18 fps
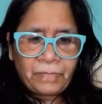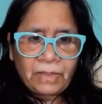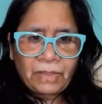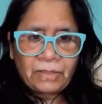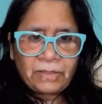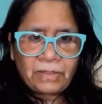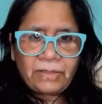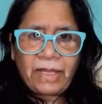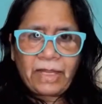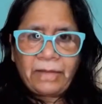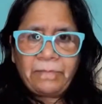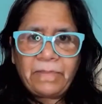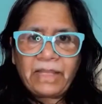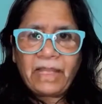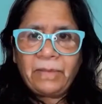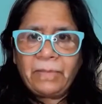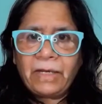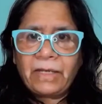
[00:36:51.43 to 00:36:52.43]
So that
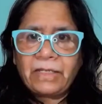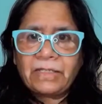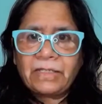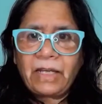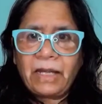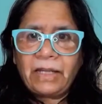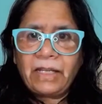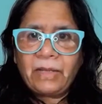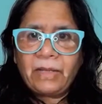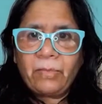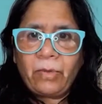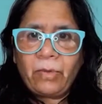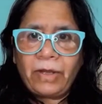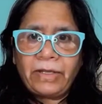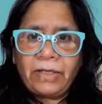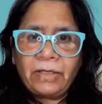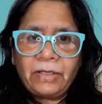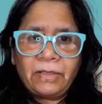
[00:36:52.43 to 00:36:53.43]
became our starting
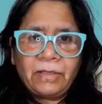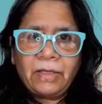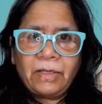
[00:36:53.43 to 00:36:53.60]
point.